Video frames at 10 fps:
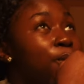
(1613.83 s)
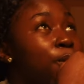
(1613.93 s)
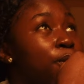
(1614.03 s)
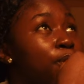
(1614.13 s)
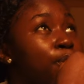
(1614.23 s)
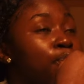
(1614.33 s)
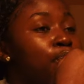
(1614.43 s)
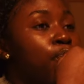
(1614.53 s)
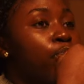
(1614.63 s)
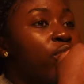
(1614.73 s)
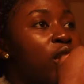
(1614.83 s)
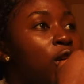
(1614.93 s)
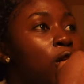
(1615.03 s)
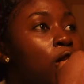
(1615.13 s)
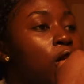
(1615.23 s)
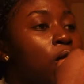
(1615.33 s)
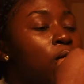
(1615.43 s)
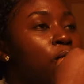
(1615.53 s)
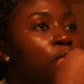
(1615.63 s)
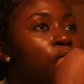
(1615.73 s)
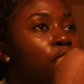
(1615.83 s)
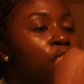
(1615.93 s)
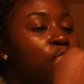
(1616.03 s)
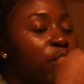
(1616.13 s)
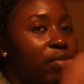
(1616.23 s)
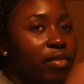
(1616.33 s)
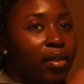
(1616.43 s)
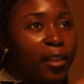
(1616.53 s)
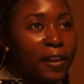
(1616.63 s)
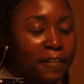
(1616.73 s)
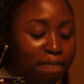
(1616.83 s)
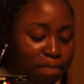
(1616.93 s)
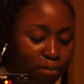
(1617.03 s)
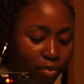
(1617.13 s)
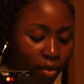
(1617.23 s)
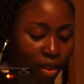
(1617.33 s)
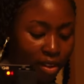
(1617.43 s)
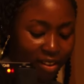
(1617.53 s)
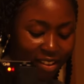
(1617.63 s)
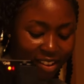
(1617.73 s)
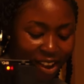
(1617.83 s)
Let me tell you, Moni. I said you are still joking around.